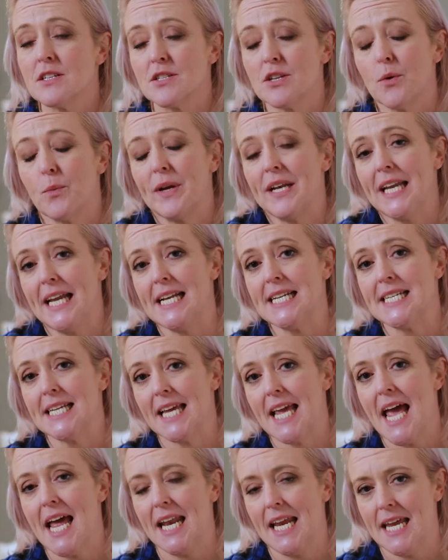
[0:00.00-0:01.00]
So we need to
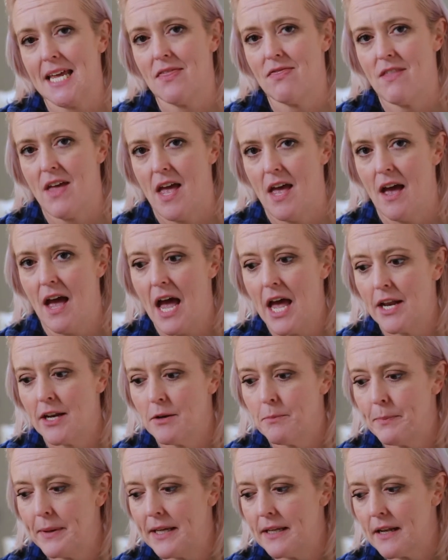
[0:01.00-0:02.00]
get in there
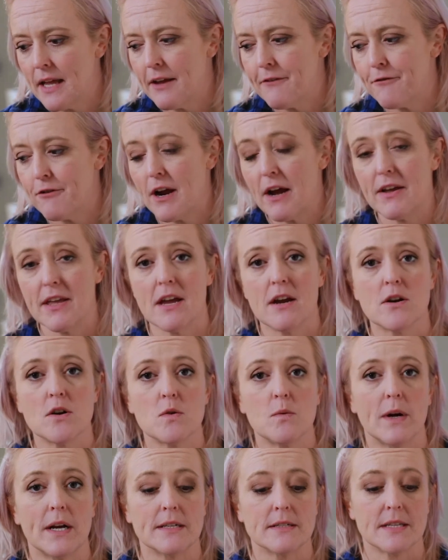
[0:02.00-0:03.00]
and it'd be like for our
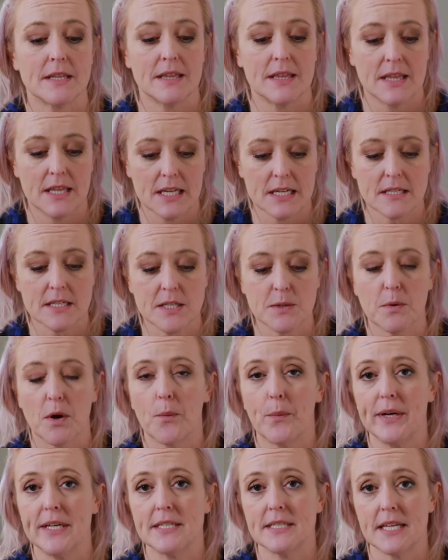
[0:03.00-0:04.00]
younger ones, this is
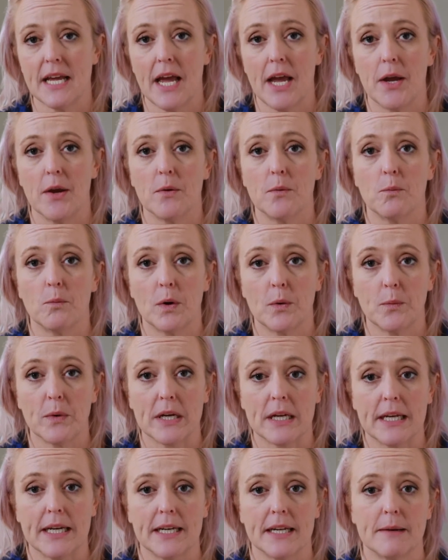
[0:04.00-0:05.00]
what we say when
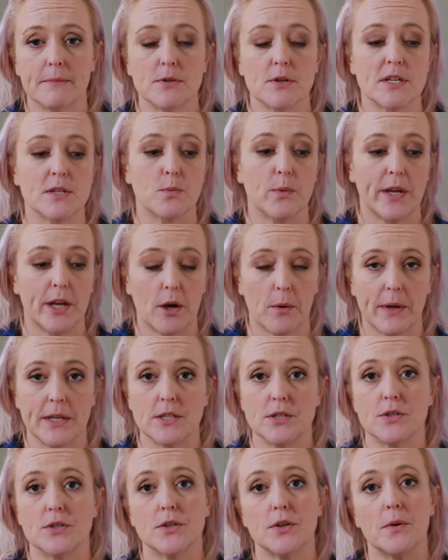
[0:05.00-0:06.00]
we're cleaning up toys. We're
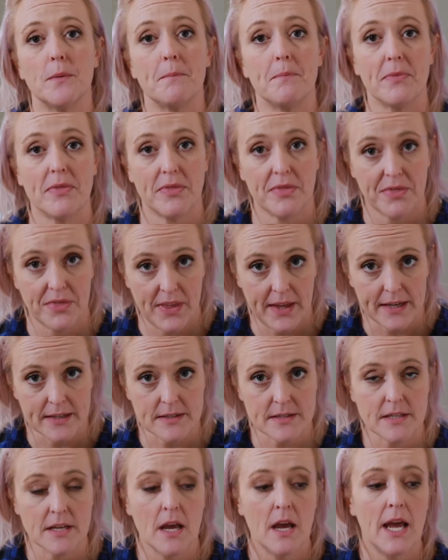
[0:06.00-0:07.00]
going to do
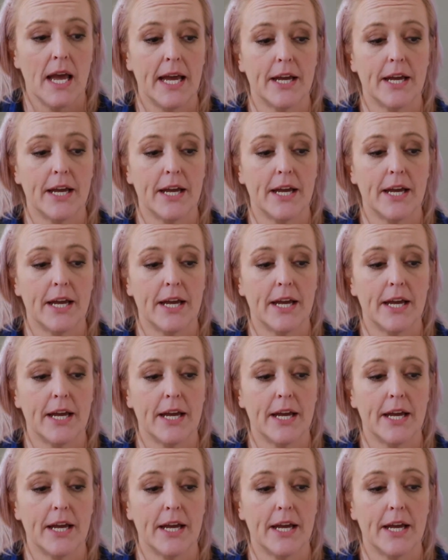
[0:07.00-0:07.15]
this.